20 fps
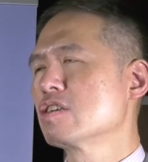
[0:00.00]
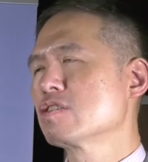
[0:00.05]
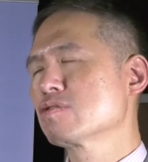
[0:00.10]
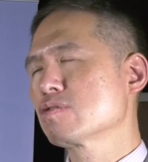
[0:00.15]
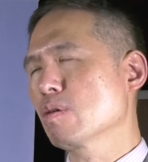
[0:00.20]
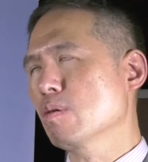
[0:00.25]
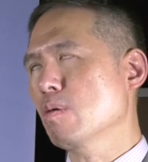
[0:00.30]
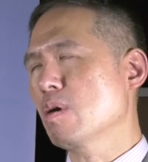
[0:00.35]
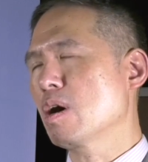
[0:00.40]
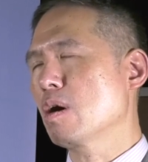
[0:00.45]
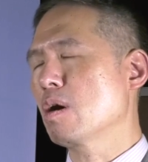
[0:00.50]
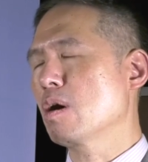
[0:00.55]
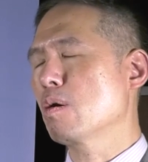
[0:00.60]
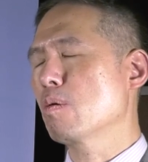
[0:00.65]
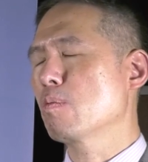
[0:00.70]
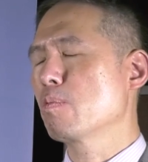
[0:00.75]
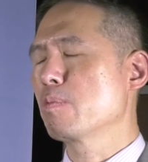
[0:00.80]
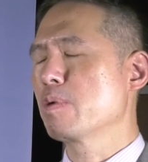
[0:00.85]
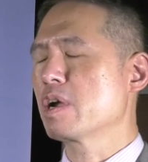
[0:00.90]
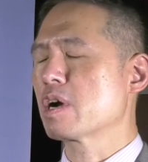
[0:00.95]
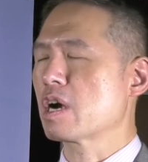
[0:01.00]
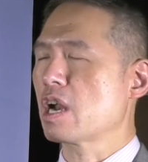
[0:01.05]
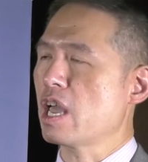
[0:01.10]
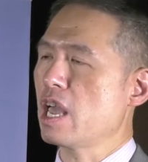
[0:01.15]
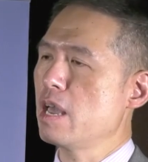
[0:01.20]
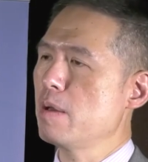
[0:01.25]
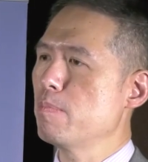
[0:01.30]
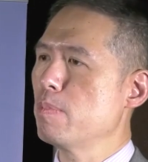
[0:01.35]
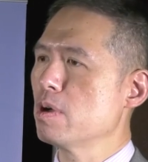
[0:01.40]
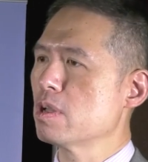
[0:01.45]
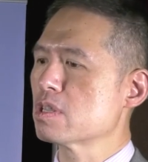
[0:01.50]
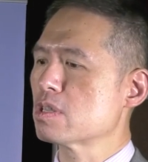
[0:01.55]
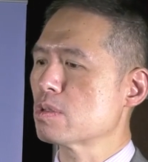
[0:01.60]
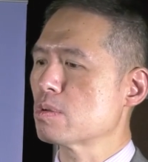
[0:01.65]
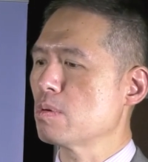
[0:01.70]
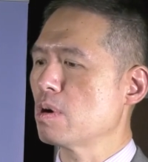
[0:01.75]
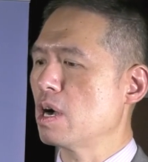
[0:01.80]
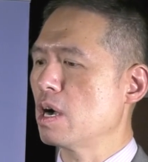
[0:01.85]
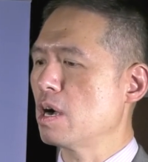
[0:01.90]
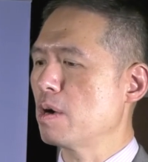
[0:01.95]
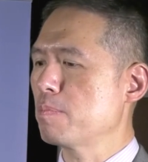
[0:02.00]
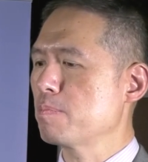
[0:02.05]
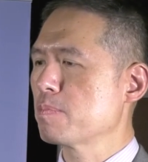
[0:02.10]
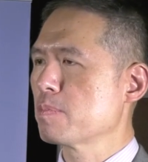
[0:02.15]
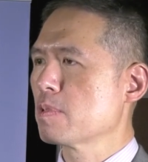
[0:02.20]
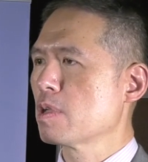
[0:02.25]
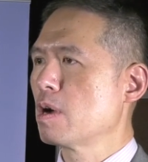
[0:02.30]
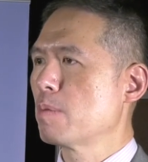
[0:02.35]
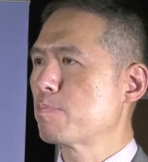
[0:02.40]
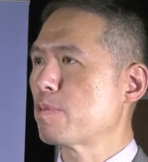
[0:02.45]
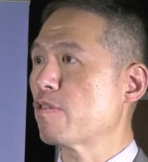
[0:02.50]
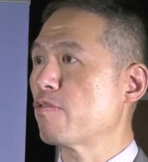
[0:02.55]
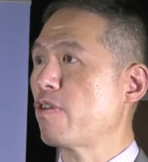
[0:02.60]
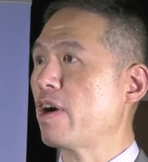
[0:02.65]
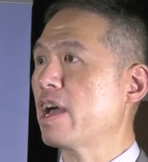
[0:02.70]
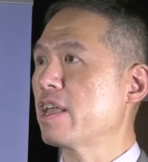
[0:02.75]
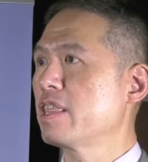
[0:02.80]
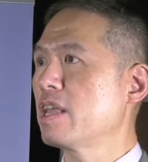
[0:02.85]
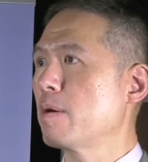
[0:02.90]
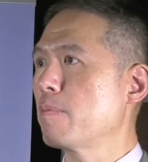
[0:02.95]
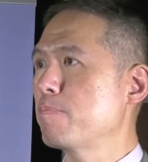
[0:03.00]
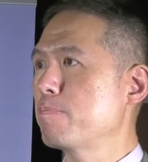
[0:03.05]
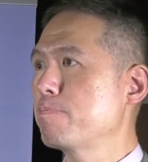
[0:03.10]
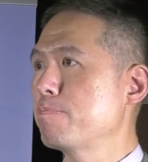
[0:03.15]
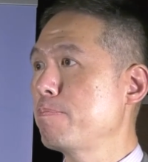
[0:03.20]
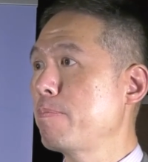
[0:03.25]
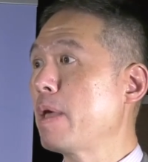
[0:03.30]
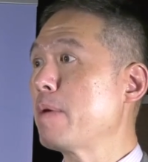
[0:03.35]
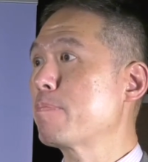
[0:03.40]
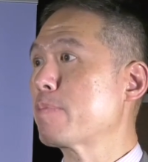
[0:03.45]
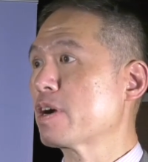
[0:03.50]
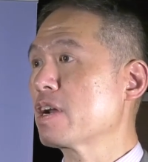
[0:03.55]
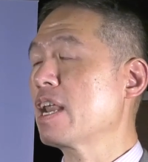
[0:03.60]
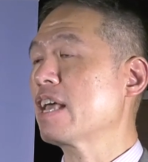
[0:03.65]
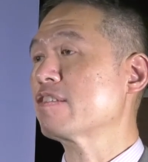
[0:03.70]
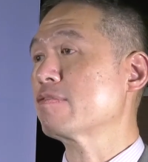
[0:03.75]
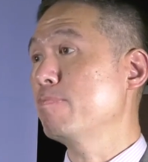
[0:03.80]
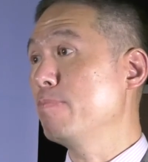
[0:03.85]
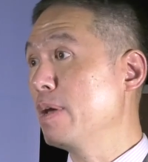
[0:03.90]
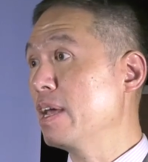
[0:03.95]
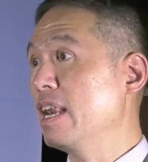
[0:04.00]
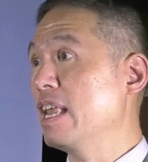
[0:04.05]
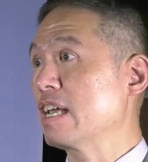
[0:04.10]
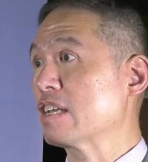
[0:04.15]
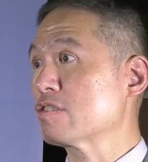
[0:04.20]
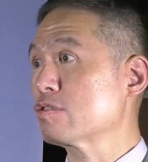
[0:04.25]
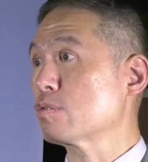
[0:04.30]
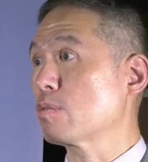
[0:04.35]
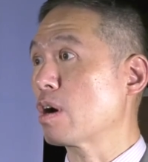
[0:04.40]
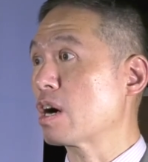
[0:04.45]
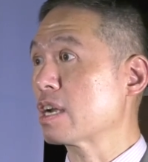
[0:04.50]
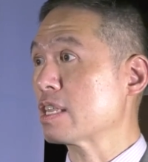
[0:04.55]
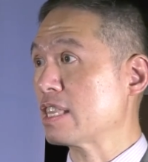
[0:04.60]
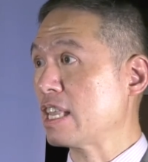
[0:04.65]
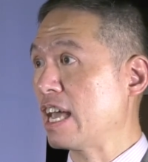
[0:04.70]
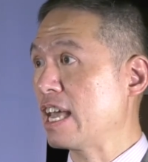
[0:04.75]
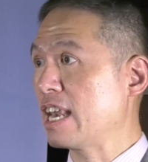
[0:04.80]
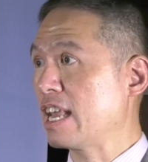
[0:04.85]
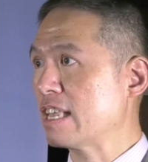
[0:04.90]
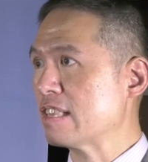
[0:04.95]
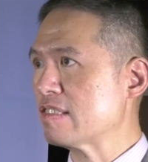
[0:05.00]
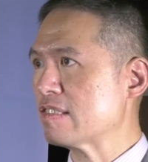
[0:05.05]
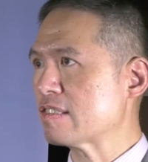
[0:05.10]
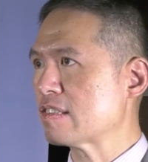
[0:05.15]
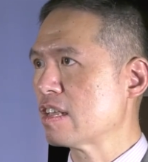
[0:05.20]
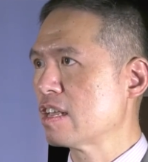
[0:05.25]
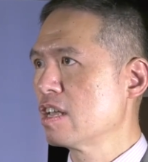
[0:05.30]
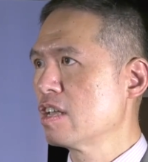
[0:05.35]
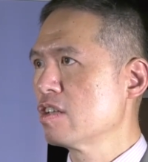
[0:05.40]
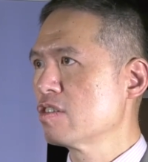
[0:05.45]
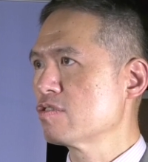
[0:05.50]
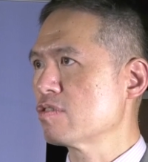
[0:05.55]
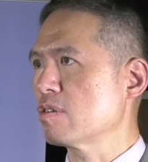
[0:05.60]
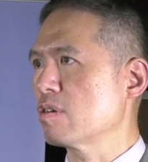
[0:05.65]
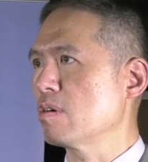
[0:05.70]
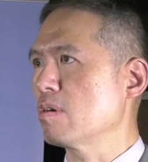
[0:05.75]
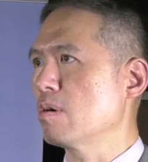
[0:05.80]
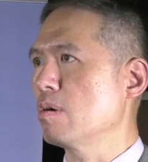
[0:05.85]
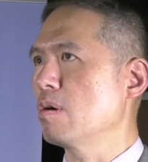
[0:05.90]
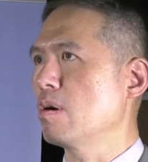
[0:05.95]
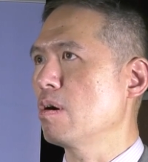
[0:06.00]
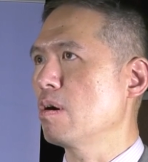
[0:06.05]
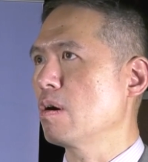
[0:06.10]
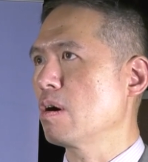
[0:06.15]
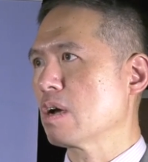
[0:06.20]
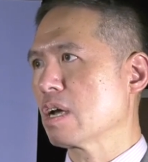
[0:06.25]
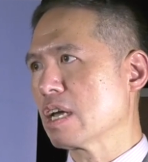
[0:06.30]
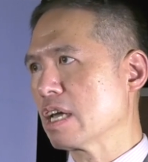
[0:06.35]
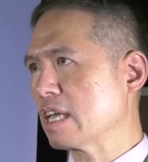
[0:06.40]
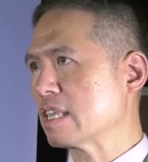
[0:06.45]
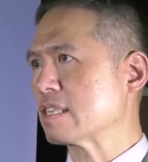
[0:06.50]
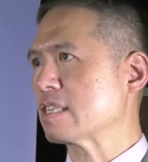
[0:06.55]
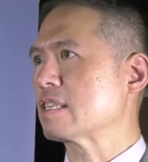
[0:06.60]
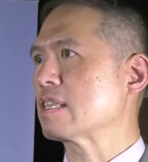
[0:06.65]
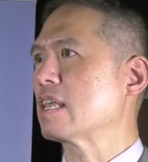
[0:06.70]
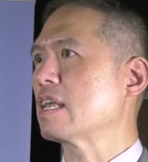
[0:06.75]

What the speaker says: So we are able to provide paperless billings to our tenants. So it